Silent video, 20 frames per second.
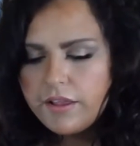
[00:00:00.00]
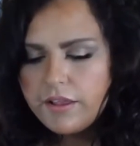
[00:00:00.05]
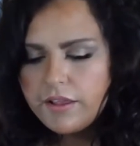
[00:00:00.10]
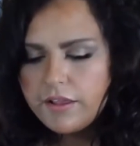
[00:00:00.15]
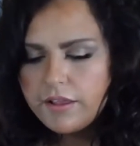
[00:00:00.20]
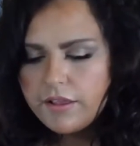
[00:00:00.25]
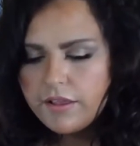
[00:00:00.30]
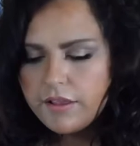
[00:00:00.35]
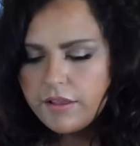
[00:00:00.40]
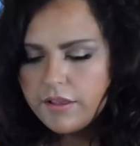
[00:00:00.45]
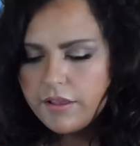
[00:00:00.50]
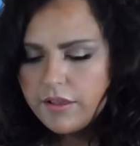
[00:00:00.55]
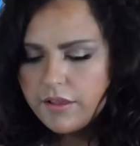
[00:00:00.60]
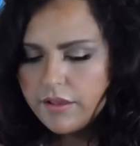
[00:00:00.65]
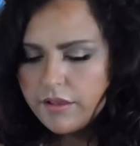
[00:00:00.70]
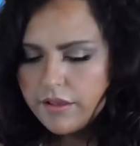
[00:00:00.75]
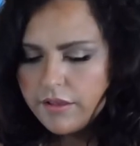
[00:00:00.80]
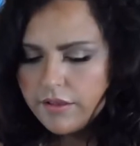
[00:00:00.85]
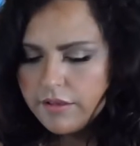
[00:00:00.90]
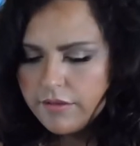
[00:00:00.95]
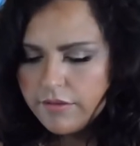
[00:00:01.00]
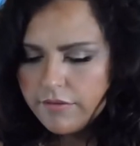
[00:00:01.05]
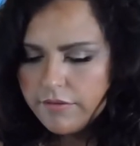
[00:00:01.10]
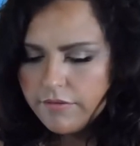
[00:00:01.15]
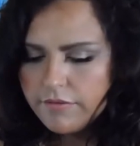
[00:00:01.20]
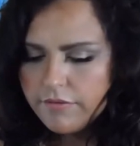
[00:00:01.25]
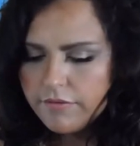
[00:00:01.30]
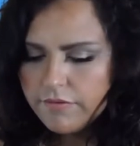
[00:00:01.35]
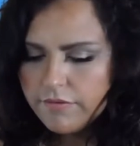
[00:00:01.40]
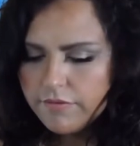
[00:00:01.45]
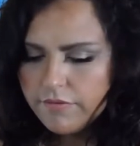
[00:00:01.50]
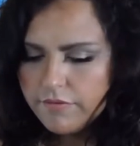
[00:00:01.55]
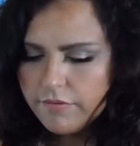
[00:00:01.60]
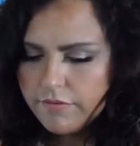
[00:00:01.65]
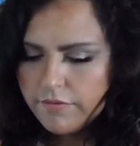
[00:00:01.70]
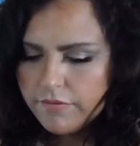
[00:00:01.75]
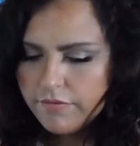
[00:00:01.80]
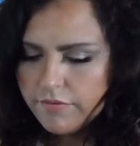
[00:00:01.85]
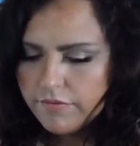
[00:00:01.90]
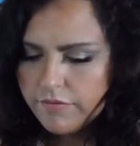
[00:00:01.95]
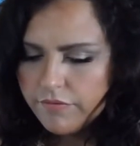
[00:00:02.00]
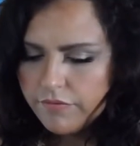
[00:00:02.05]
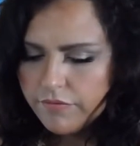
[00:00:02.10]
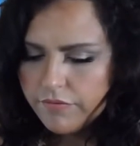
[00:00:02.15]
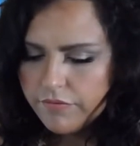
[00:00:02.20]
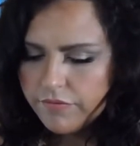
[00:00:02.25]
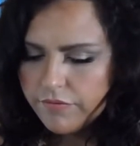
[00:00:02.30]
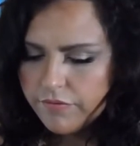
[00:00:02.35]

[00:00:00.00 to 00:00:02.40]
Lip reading: No one is speaking in this clip.